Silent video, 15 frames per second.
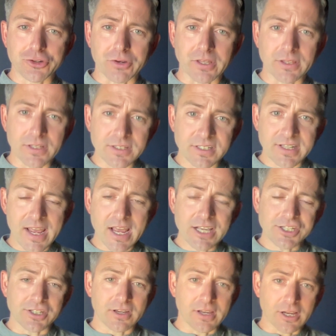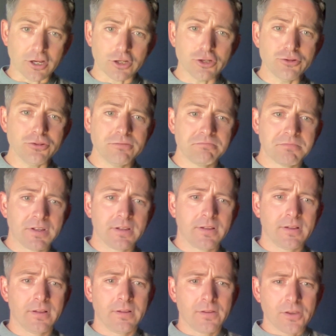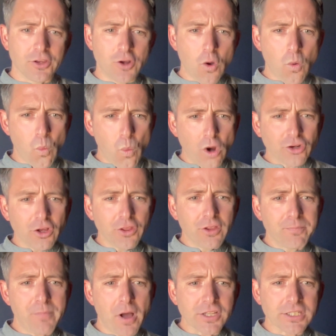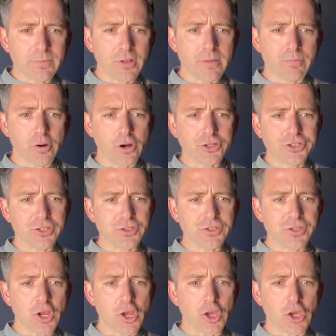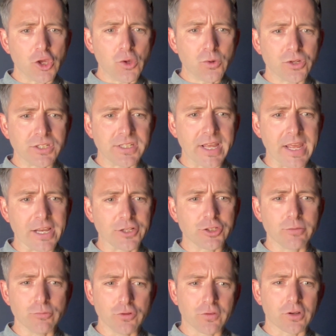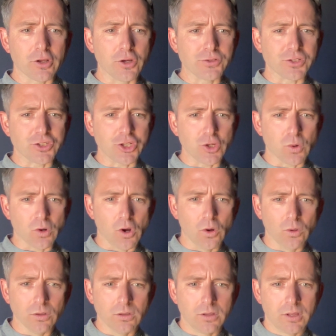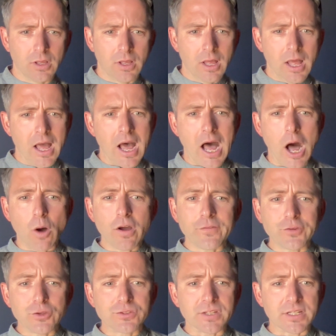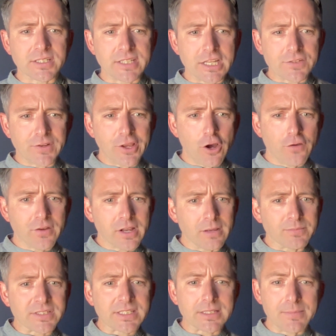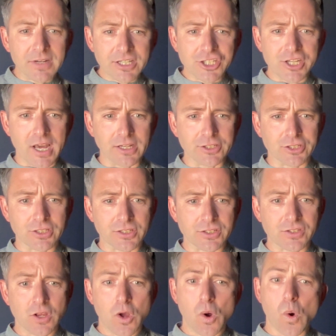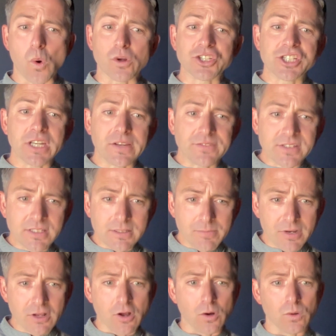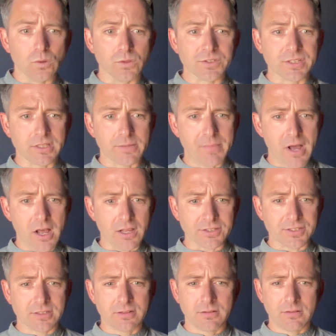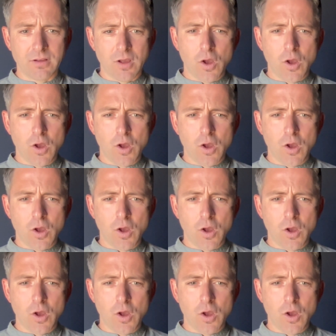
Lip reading: during this stage include: what are the possible approaches you could take to move closer to your goal? How have you successfully overcome similar challenges or achieved similar goals in the past?